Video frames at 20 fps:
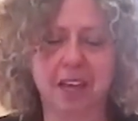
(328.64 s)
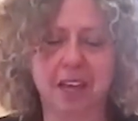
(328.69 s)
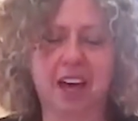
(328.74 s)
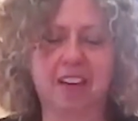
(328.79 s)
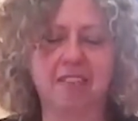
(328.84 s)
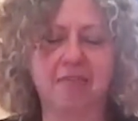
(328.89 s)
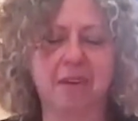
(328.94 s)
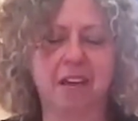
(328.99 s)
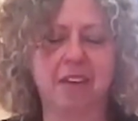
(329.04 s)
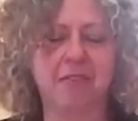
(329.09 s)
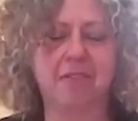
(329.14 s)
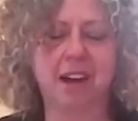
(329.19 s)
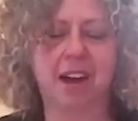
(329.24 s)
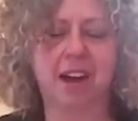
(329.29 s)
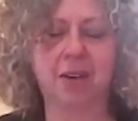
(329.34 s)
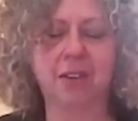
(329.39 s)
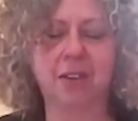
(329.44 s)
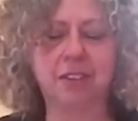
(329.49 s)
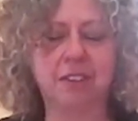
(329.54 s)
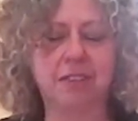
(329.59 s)
I've made
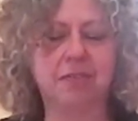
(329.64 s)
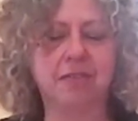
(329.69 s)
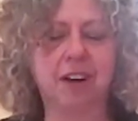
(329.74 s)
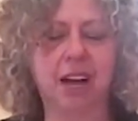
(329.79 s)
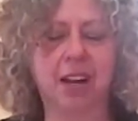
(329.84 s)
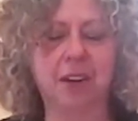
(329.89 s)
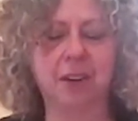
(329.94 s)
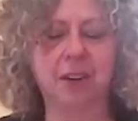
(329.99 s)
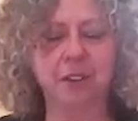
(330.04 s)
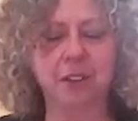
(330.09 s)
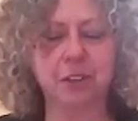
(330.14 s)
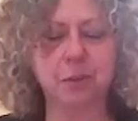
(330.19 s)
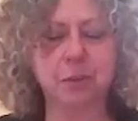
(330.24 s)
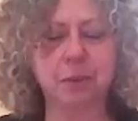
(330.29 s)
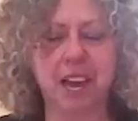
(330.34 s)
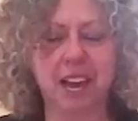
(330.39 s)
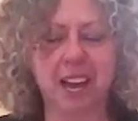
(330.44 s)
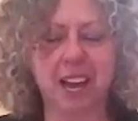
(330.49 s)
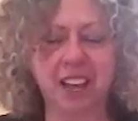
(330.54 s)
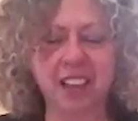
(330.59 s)
vows to follow this
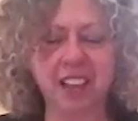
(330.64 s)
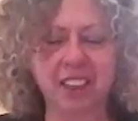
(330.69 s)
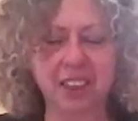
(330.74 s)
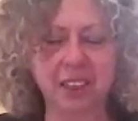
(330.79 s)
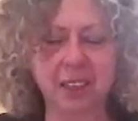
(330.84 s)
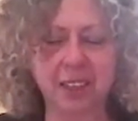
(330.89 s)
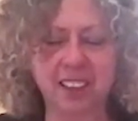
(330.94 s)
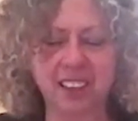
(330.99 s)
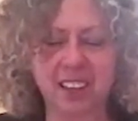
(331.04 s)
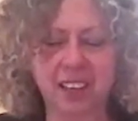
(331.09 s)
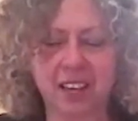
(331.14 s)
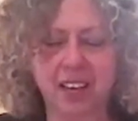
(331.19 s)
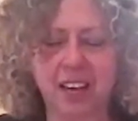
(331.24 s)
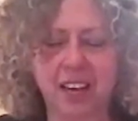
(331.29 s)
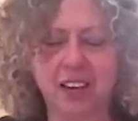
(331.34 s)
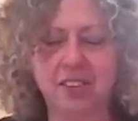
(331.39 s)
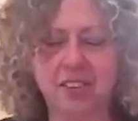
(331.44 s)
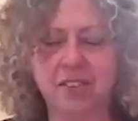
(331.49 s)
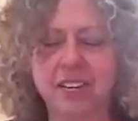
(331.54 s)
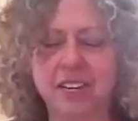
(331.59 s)
path
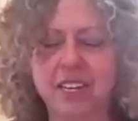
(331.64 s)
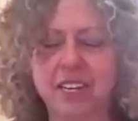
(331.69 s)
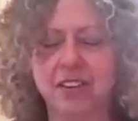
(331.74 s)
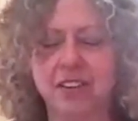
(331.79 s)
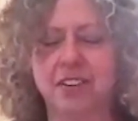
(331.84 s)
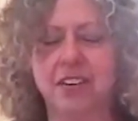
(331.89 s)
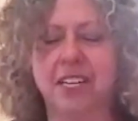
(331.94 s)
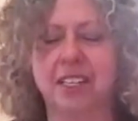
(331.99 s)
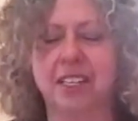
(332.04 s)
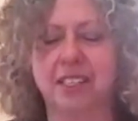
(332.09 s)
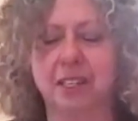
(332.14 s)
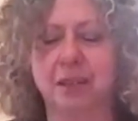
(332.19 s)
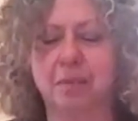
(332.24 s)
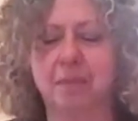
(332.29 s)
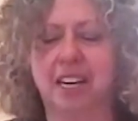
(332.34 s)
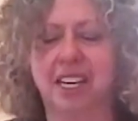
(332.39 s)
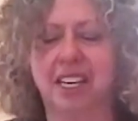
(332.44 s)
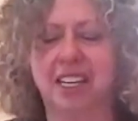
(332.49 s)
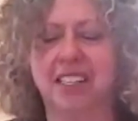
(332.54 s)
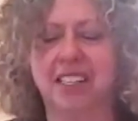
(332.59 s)
and redirected
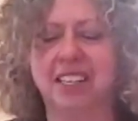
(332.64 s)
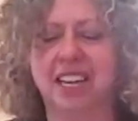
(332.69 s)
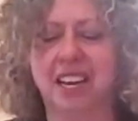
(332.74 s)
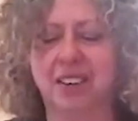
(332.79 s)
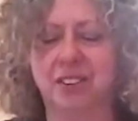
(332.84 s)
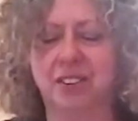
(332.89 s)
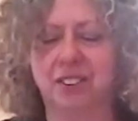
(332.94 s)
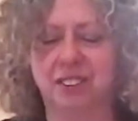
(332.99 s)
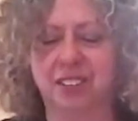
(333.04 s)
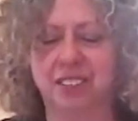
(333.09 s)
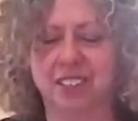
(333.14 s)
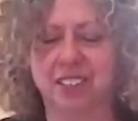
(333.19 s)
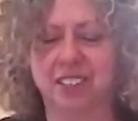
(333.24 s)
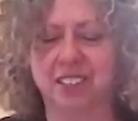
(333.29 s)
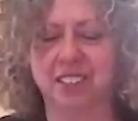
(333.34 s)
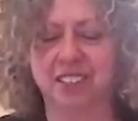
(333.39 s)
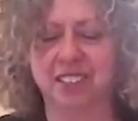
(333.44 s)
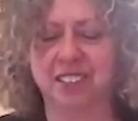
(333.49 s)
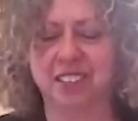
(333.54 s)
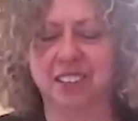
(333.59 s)
my
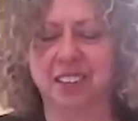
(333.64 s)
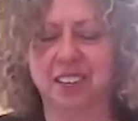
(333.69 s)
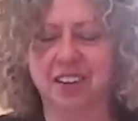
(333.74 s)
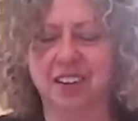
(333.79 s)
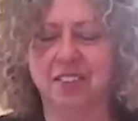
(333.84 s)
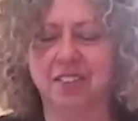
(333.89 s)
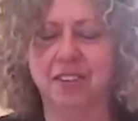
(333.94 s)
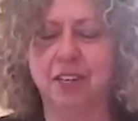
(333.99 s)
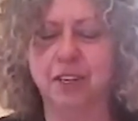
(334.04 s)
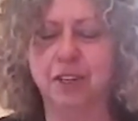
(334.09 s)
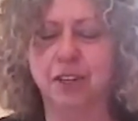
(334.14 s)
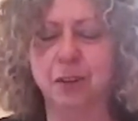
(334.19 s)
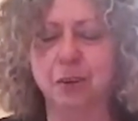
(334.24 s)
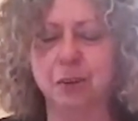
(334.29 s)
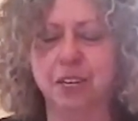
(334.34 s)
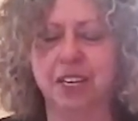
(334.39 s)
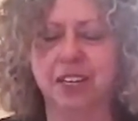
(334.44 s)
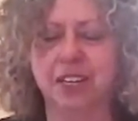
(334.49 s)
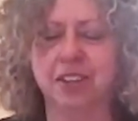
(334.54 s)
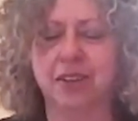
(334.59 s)
intentions,
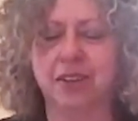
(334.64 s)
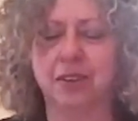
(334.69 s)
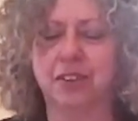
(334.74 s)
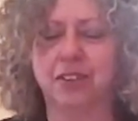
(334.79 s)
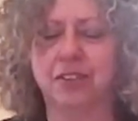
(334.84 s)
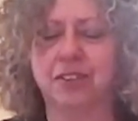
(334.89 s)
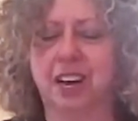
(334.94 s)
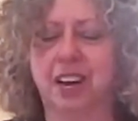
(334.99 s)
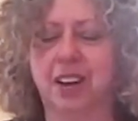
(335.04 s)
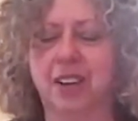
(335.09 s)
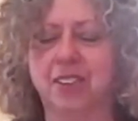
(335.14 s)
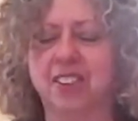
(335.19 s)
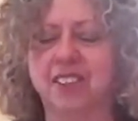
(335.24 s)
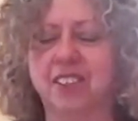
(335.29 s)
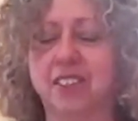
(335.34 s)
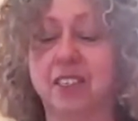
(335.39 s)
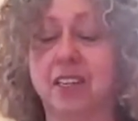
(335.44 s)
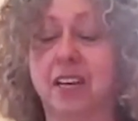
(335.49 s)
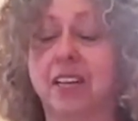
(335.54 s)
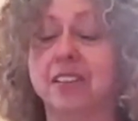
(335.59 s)
renewing those
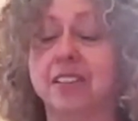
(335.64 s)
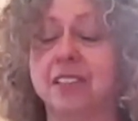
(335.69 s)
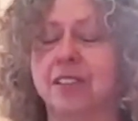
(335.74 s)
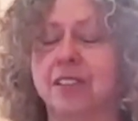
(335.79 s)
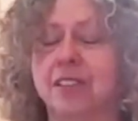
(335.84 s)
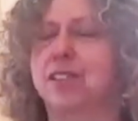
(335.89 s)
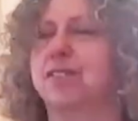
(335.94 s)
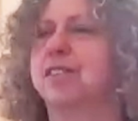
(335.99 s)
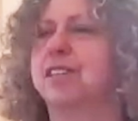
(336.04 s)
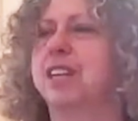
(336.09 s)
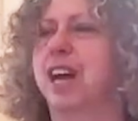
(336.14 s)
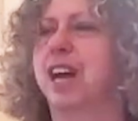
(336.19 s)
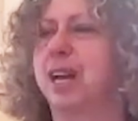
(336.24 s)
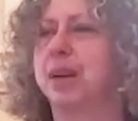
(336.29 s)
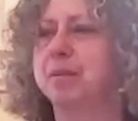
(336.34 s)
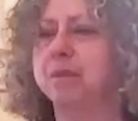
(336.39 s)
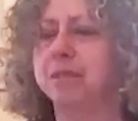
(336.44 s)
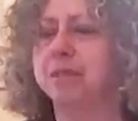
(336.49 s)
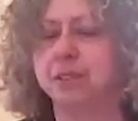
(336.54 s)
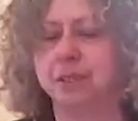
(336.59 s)
vows dozens of
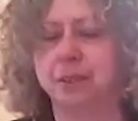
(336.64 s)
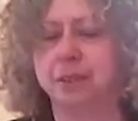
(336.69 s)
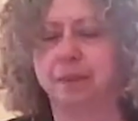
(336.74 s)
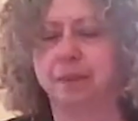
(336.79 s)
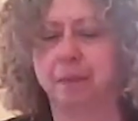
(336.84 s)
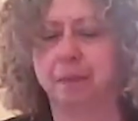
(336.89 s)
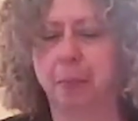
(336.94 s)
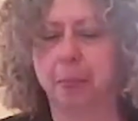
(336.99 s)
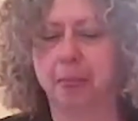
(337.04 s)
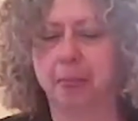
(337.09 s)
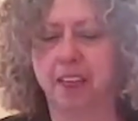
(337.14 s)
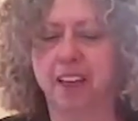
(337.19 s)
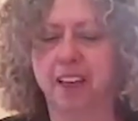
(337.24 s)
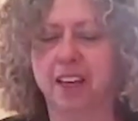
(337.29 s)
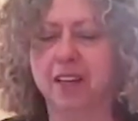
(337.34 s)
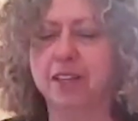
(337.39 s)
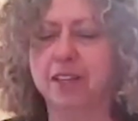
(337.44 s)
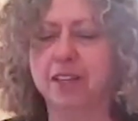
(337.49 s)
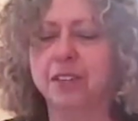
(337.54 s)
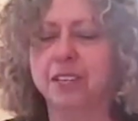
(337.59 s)
times,
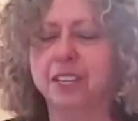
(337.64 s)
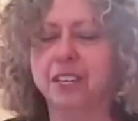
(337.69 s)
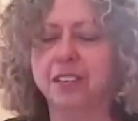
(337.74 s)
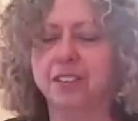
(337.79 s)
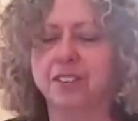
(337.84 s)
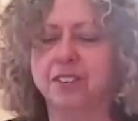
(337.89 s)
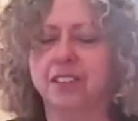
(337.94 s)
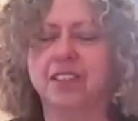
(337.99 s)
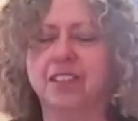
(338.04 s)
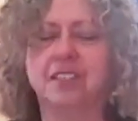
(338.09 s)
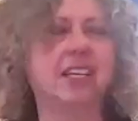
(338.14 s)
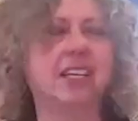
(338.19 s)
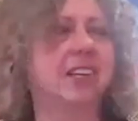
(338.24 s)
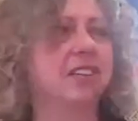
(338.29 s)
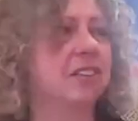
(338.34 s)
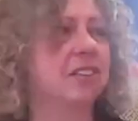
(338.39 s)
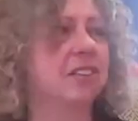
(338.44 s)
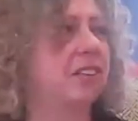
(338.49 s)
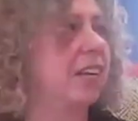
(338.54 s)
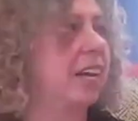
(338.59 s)
including just
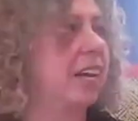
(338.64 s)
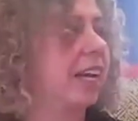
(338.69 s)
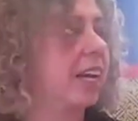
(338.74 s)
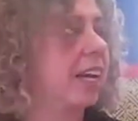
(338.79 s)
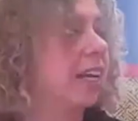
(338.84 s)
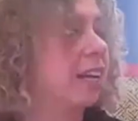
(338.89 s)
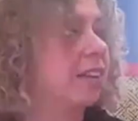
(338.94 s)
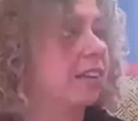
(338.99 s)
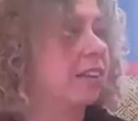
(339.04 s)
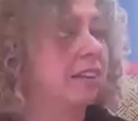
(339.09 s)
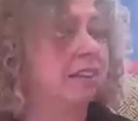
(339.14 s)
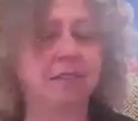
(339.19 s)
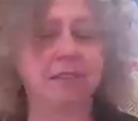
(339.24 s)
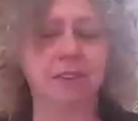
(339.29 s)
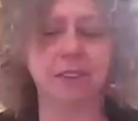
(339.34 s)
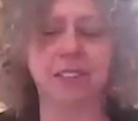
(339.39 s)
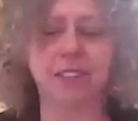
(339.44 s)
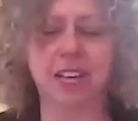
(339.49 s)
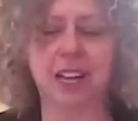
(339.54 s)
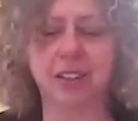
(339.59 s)
yesterday at the
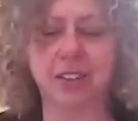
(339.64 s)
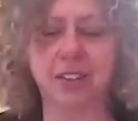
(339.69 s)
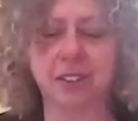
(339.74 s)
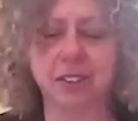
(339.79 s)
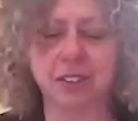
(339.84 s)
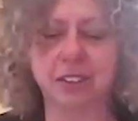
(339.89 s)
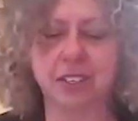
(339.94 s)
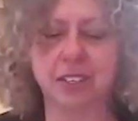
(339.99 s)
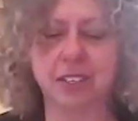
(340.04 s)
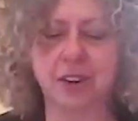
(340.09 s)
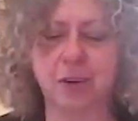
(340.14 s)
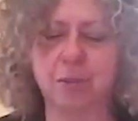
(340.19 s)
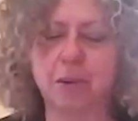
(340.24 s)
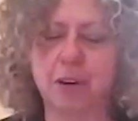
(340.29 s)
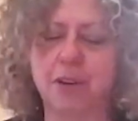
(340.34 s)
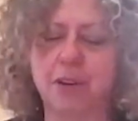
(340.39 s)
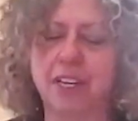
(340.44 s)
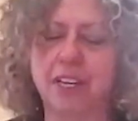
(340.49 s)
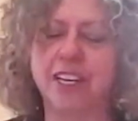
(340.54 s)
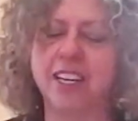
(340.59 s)
Fusatsu
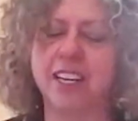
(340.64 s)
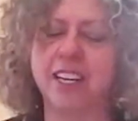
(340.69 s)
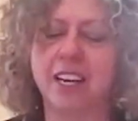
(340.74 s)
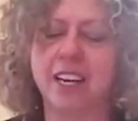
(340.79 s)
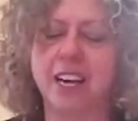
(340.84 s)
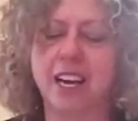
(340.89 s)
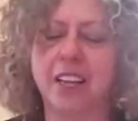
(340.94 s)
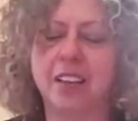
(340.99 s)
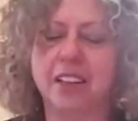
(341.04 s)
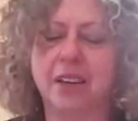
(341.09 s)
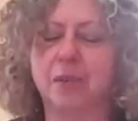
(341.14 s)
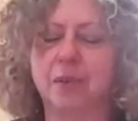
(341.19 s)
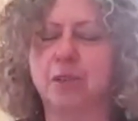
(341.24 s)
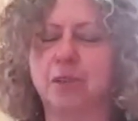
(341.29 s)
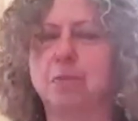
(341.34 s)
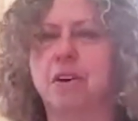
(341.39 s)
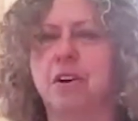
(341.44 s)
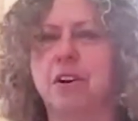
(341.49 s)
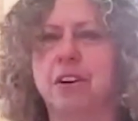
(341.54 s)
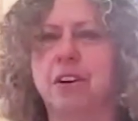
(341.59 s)
ceremony that
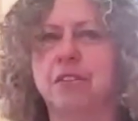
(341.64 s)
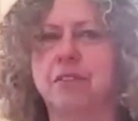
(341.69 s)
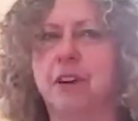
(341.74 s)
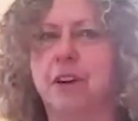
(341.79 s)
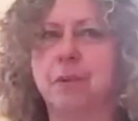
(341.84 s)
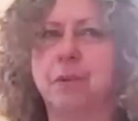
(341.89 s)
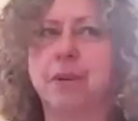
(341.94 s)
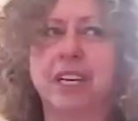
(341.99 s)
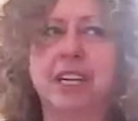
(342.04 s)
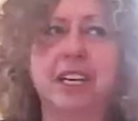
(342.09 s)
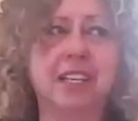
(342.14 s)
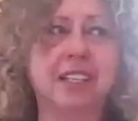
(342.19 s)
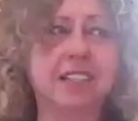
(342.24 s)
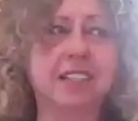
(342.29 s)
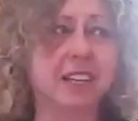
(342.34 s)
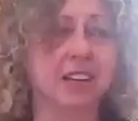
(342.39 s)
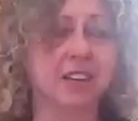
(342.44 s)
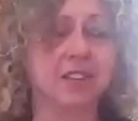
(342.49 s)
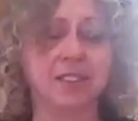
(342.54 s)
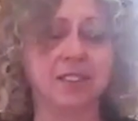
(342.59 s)
was part of our
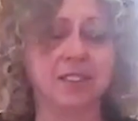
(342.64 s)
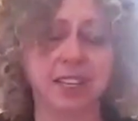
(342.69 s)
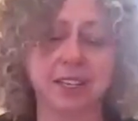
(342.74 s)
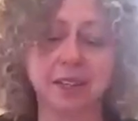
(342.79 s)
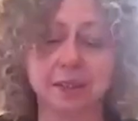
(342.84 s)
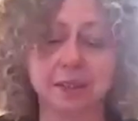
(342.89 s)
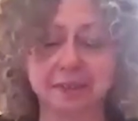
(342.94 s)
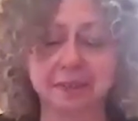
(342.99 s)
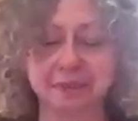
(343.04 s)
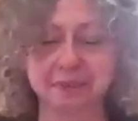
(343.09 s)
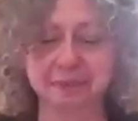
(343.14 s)
weekend session.